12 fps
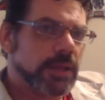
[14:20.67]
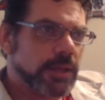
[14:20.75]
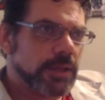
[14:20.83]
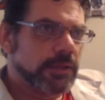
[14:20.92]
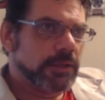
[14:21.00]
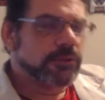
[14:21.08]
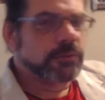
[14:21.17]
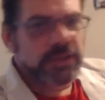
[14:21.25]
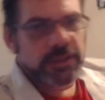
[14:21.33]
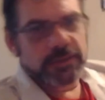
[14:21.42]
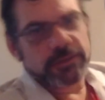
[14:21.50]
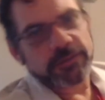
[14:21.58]
So to
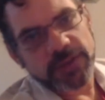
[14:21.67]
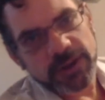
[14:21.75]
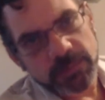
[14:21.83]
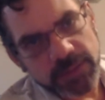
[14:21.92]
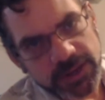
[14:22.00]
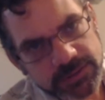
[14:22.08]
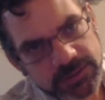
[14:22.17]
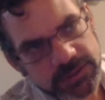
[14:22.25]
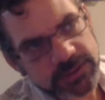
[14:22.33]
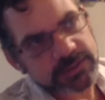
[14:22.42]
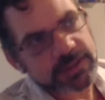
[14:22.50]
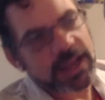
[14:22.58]
me, the Fandom Menace
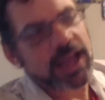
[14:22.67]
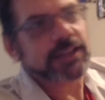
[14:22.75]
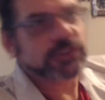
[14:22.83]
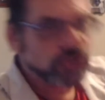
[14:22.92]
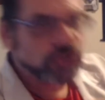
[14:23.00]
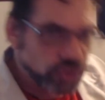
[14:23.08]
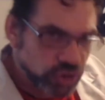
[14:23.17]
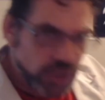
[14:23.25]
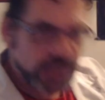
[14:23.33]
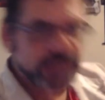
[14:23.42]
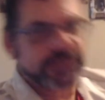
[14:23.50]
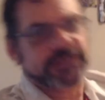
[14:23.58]
is not
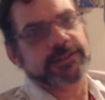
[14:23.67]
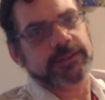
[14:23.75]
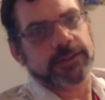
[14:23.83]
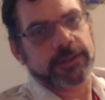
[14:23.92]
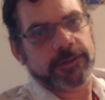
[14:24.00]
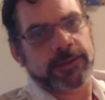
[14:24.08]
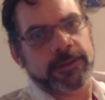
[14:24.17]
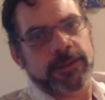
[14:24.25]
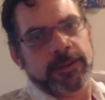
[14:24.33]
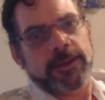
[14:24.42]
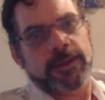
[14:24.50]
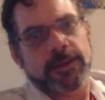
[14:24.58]
just
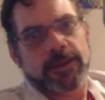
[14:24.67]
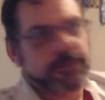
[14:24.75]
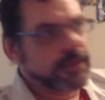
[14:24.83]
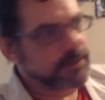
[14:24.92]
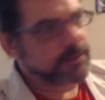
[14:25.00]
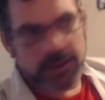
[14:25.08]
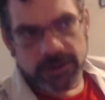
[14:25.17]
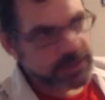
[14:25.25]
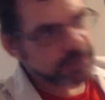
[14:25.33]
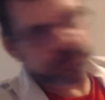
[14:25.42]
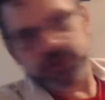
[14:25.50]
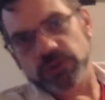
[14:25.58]
this
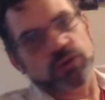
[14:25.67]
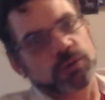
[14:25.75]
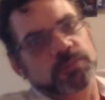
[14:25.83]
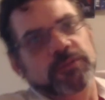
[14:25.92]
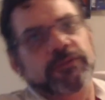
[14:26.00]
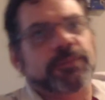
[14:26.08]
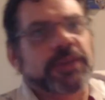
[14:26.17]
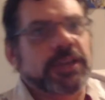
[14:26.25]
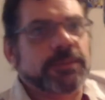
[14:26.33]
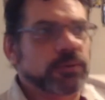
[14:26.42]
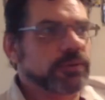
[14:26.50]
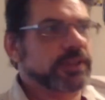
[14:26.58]
initial group of
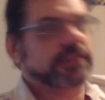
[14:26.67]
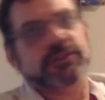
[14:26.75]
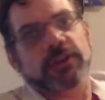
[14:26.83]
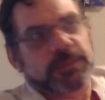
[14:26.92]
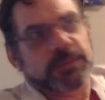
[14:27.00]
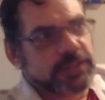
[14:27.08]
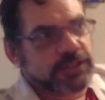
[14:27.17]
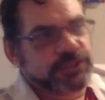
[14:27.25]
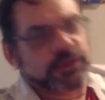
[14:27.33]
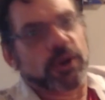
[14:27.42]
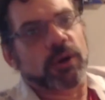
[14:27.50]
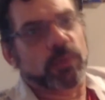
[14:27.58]
people that stood up and said
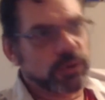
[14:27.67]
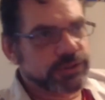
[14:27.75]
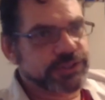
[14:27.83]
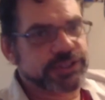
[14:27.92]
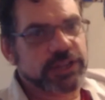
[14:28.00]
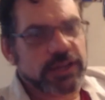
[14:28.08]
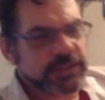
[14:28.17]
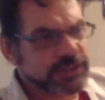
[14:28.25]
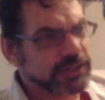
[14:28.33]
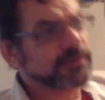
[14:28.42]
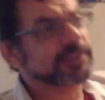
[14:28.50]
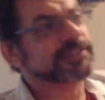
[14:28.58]
Star Wars sucks. You
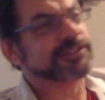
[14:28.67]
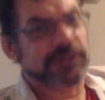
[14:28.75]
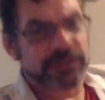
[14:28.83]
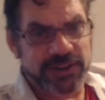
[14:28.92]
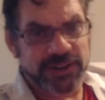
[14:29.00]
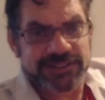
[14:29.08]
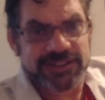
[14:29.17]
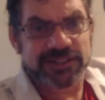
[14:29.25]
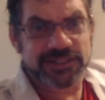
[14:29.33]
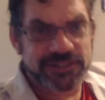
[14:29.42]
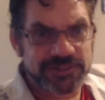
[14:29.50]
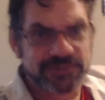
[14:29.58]
know what? Star Trek sucks
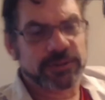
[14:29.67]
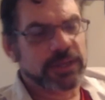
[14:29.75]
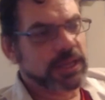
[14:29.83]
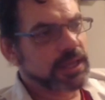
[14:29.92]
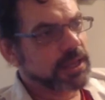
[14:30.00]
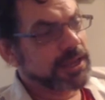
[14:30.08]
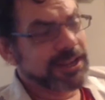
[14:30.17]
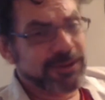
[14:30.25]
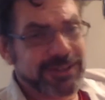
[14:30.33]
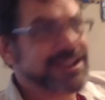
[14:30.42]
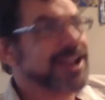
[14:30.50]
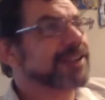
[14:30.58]
too. You know what?
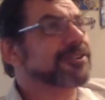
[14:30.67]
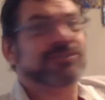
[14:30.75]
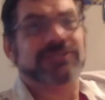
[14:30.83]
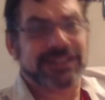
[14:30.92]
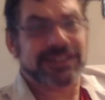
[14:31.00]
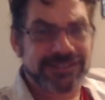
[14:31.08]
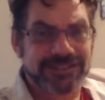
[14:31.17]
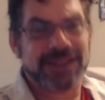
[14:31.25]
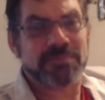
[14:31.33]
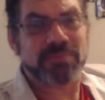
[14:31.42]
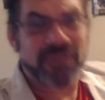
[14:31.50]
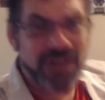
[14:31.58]
Doctor Who's got the
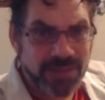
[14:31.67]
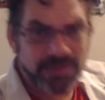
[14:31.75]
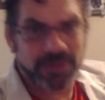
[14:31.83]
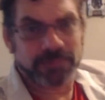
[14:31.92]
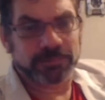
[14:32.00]
same problem.